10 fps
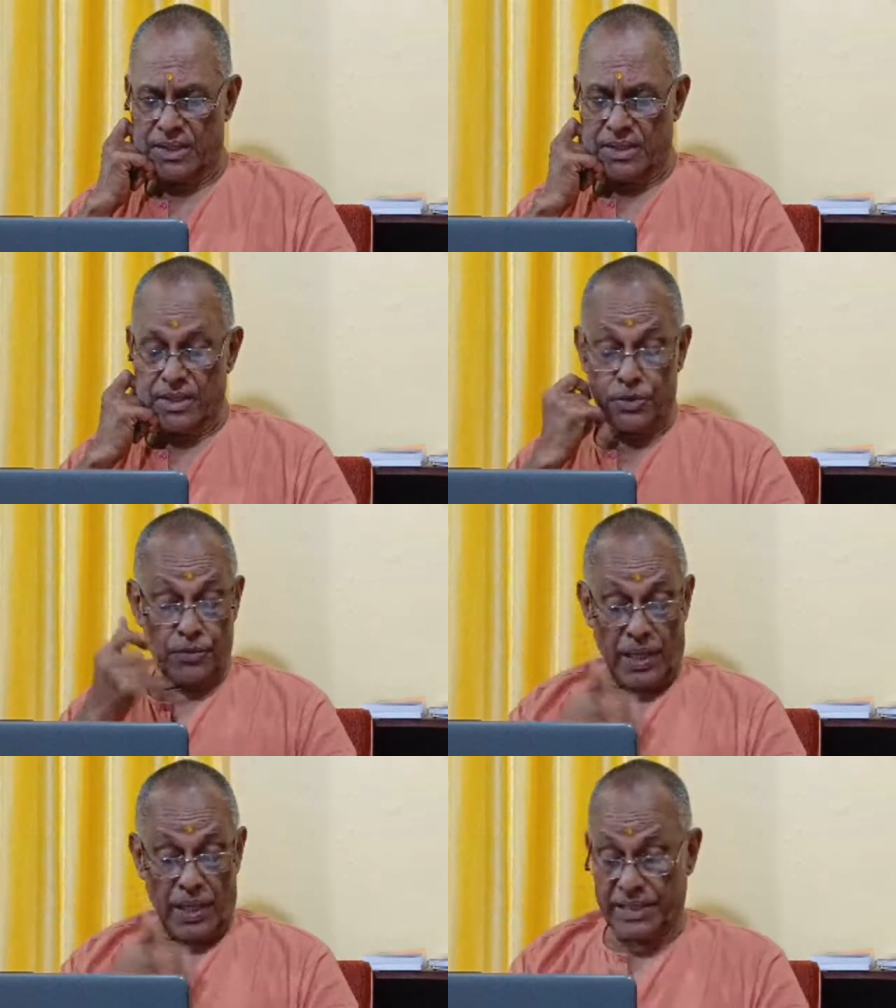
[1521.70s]
So
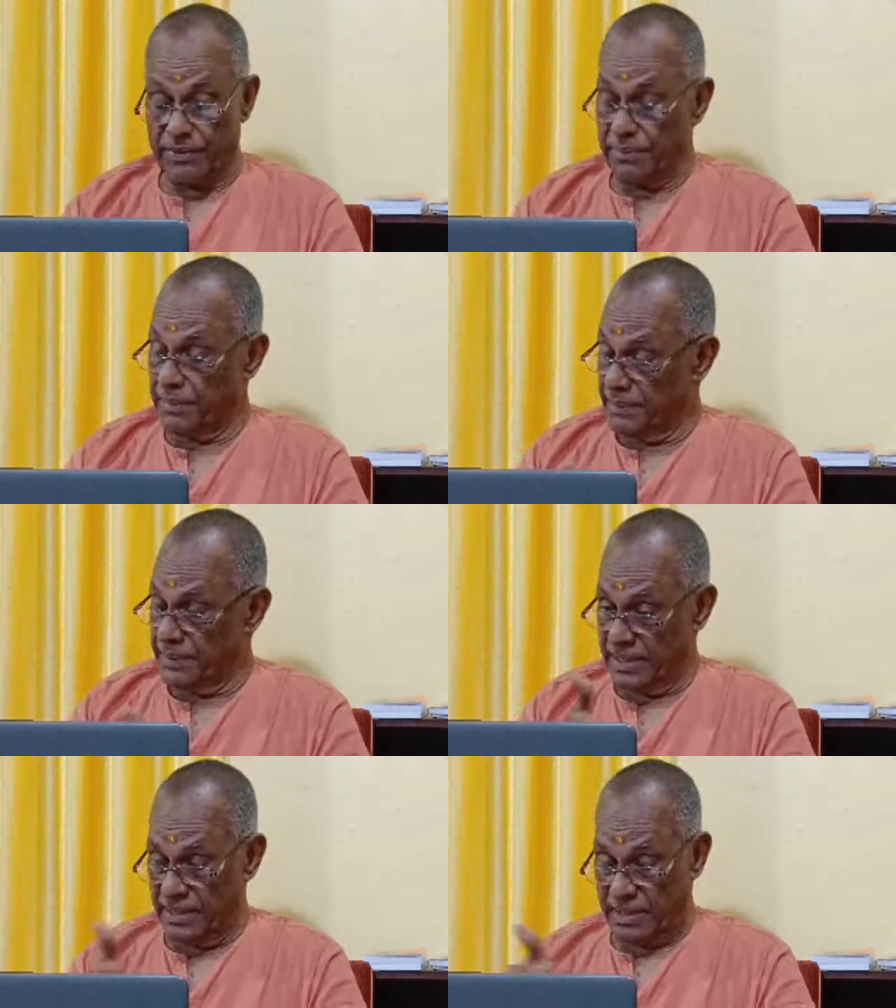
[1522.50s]
whatever may
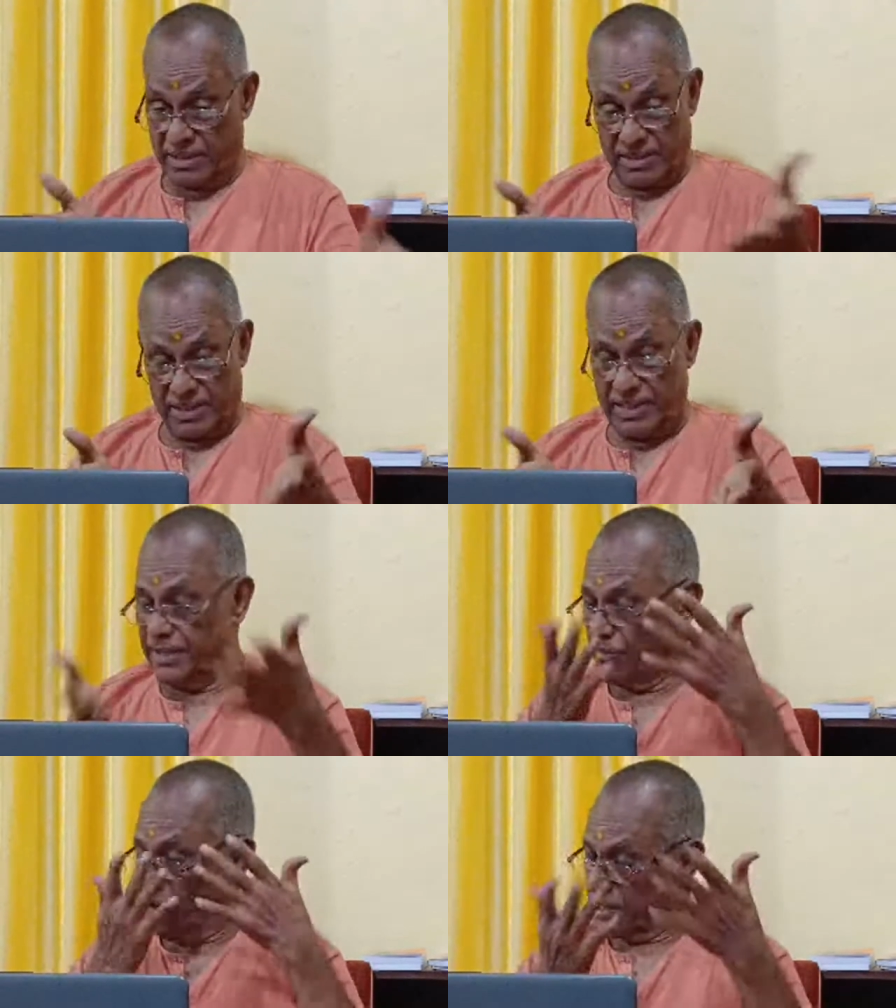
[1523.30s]
be
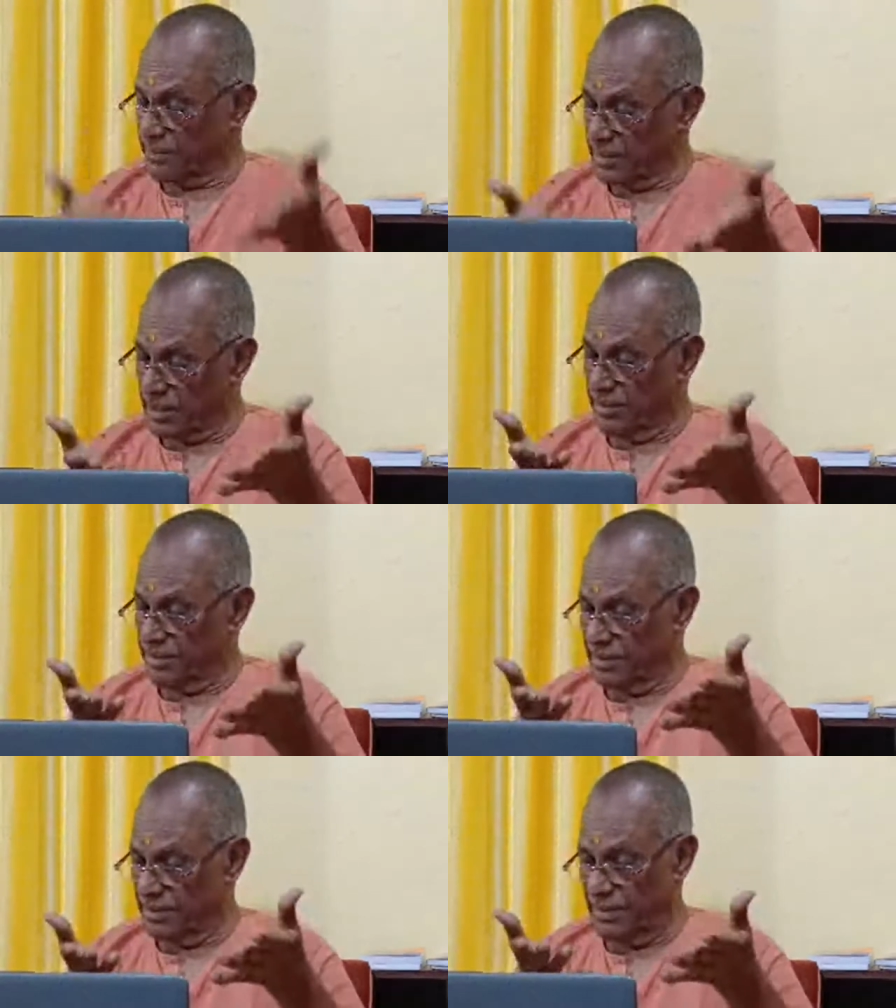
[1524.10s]

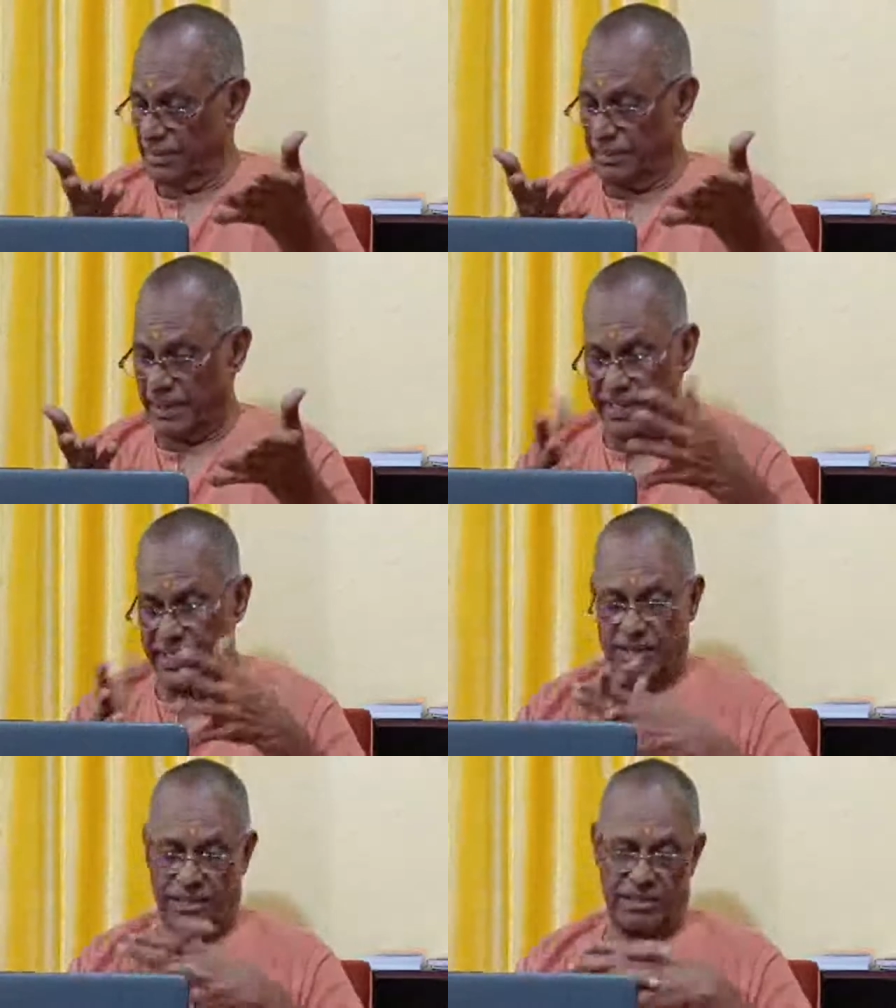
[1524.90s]
whatever we may
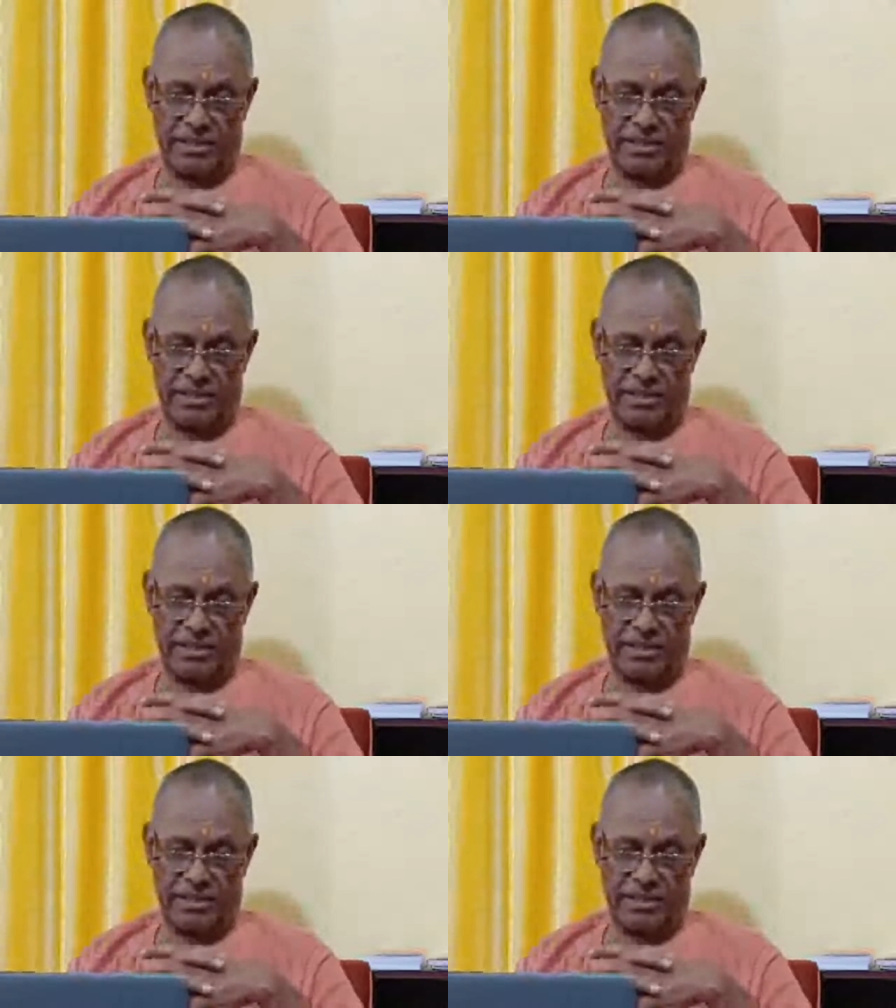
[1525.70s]
hear,